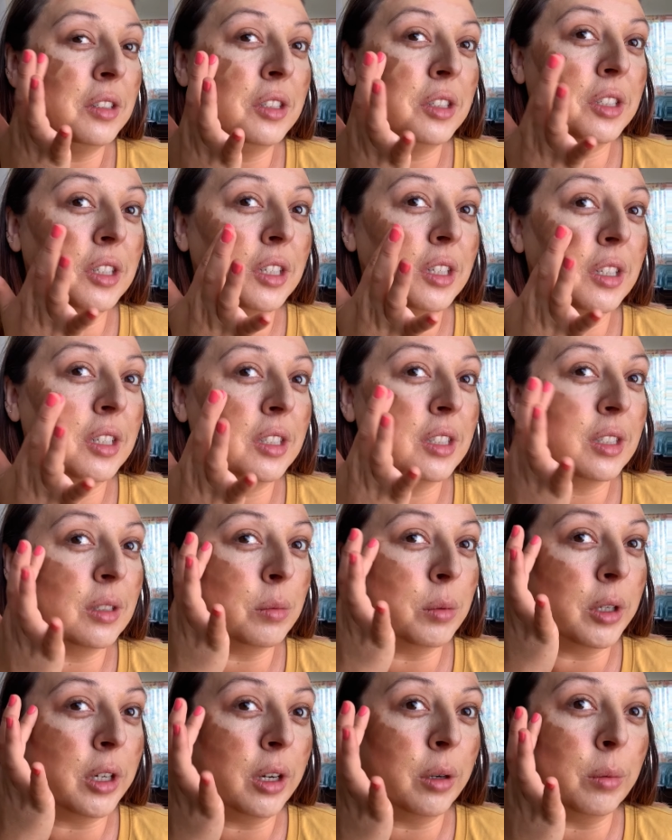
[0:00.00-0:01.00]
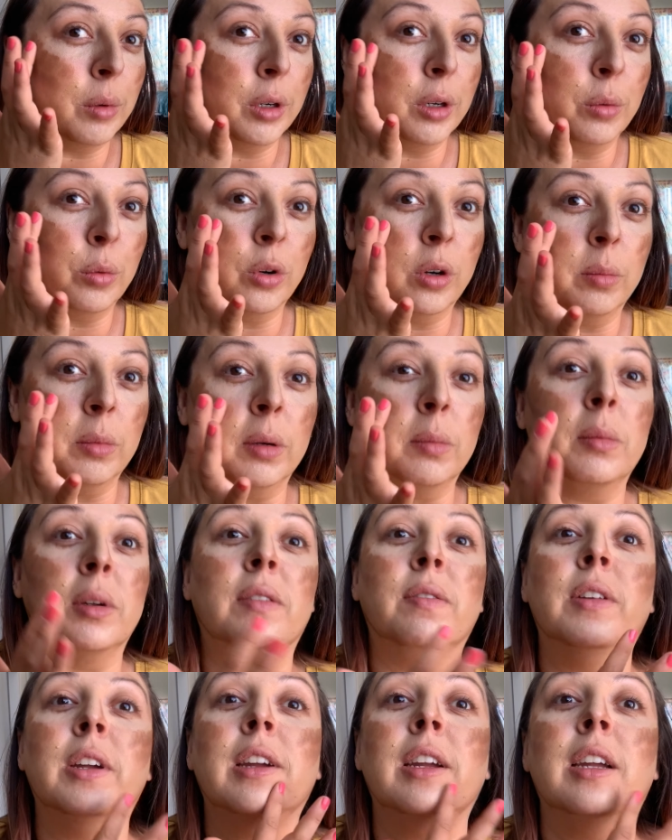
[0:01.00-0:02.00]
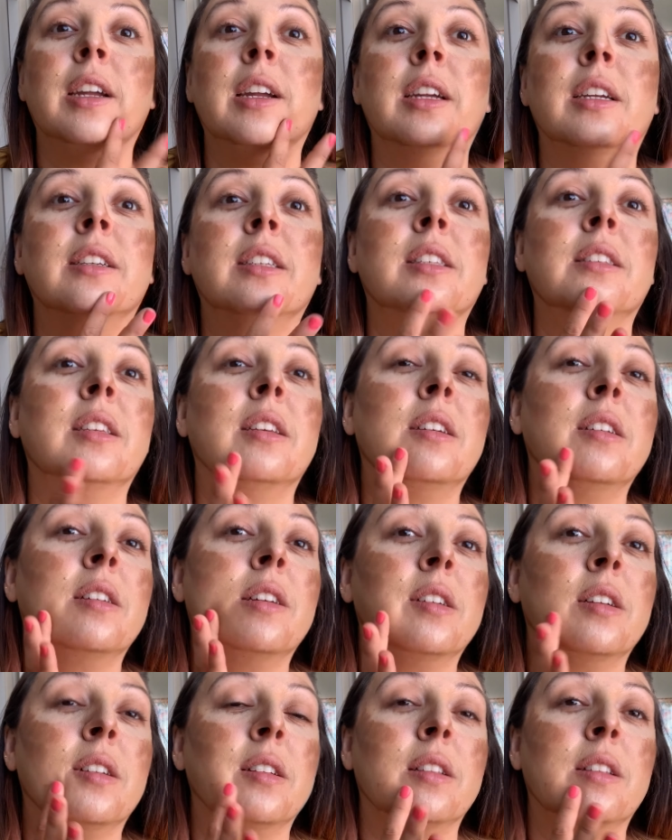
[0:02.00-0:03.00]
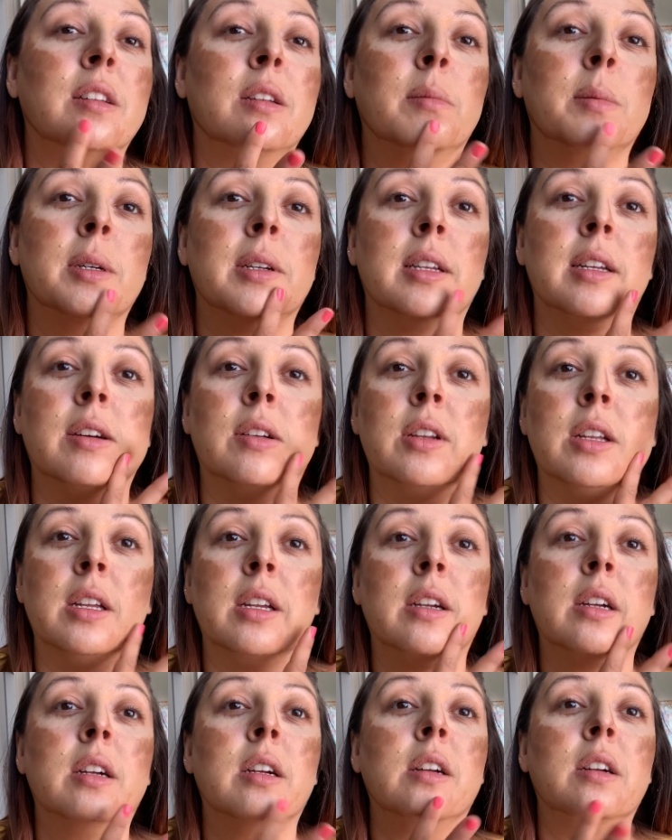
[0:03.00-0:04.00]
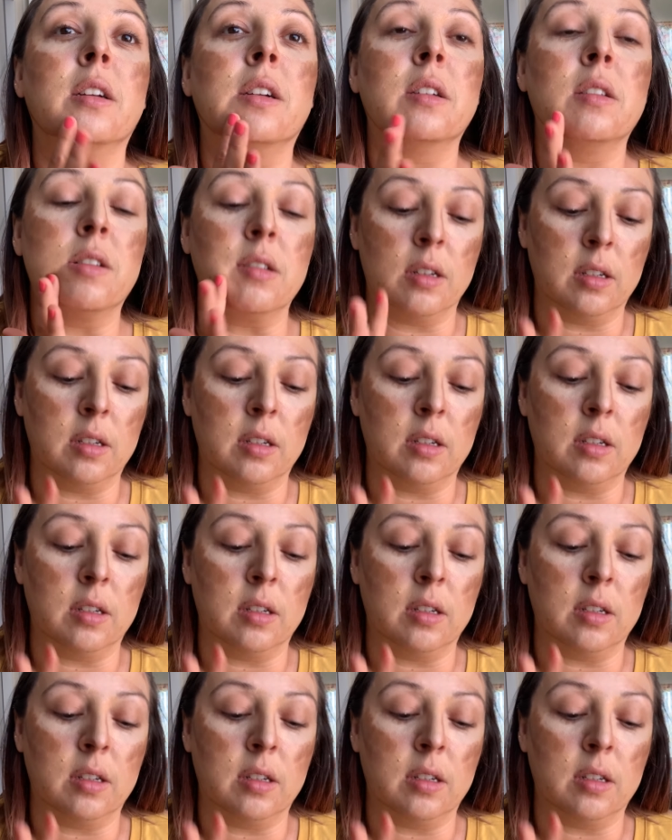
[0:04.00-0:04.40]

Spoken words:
Just where I want to warm up my face, a little bit down here,